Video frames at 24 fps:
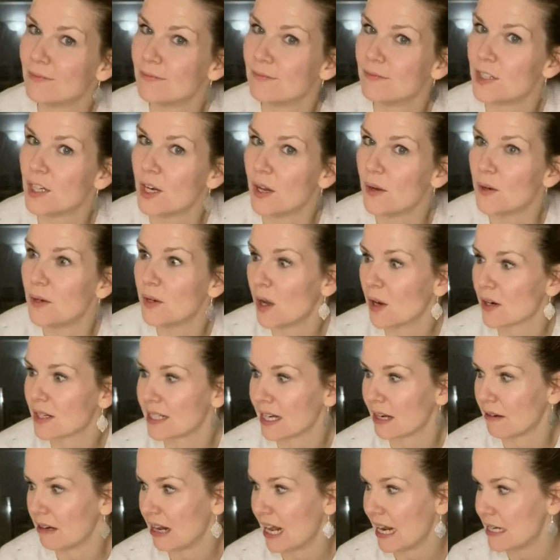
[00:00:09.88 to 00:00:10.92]
You know,
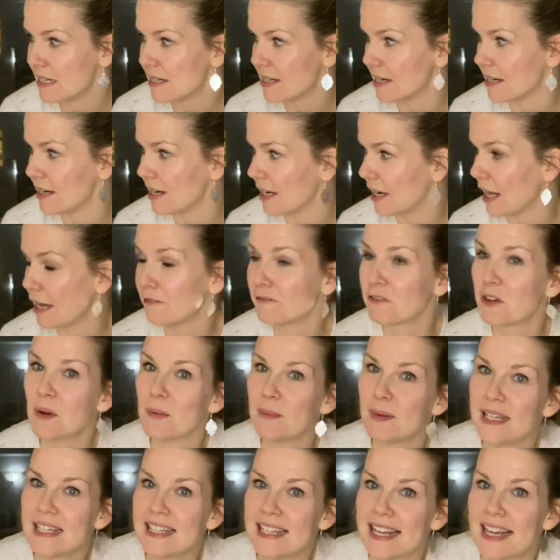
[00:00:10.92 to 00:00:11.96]
lockdown ended and life got
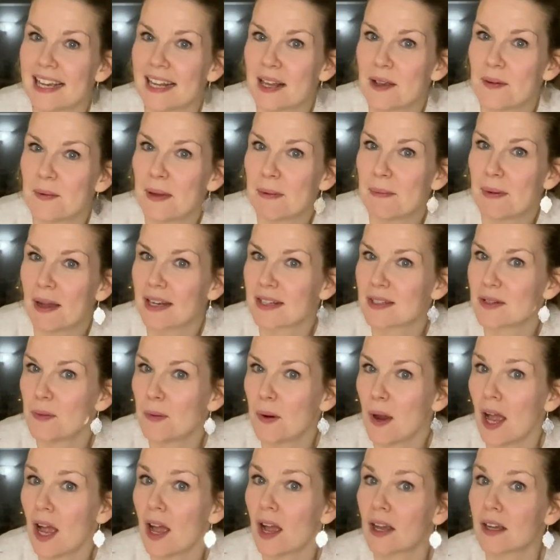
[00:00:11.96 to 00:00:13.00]
busy and I went back to
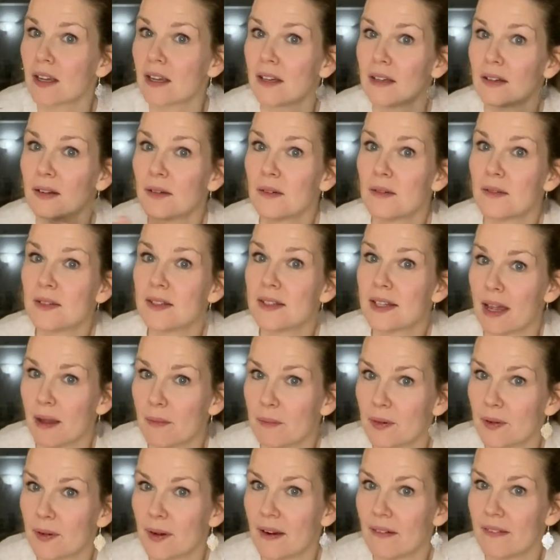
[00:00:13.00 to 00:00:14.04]
work
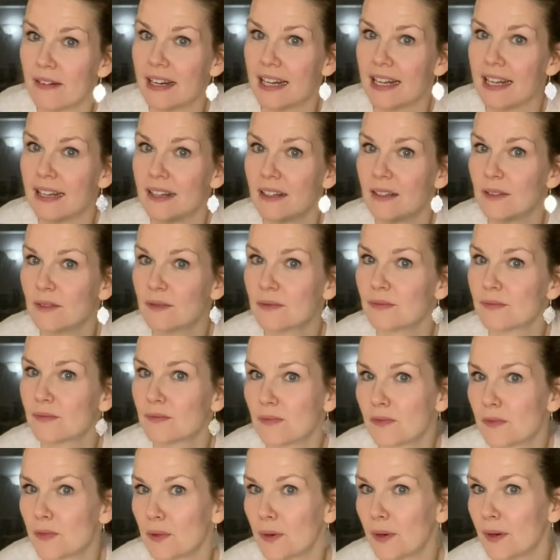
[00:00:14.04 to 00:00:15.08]
temporarily
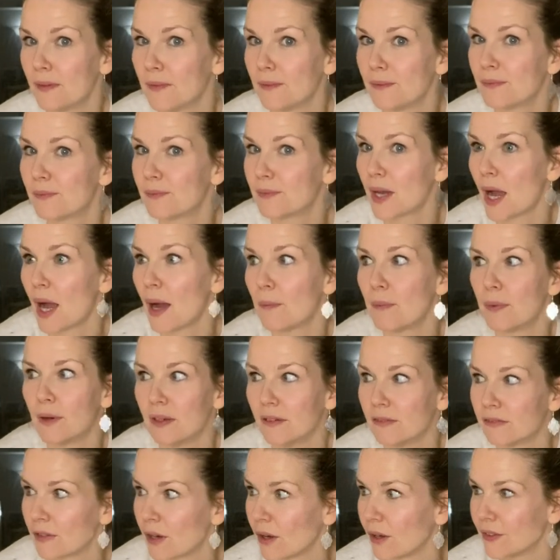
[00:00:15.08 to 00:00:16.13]
for a couple
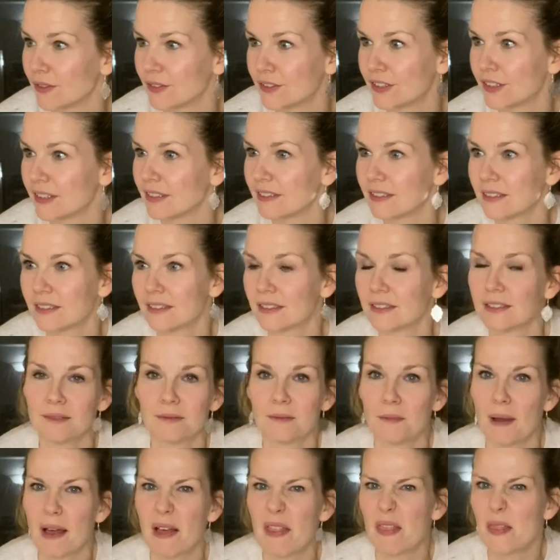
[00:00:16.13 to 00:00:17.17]
of concerts,
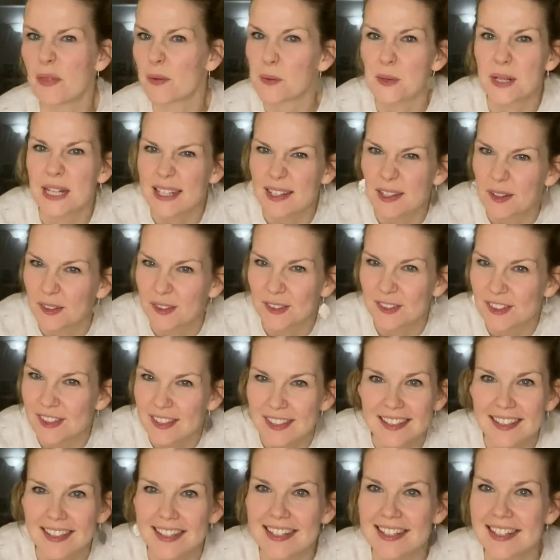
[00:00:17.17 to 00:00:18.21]
about three
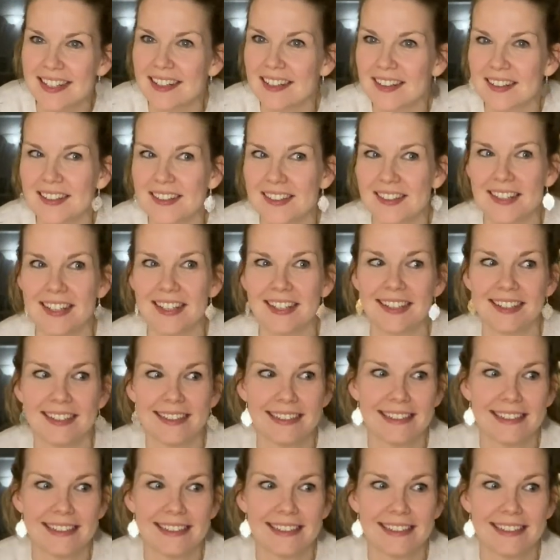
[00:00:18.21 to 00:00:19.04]
concerts I did last year.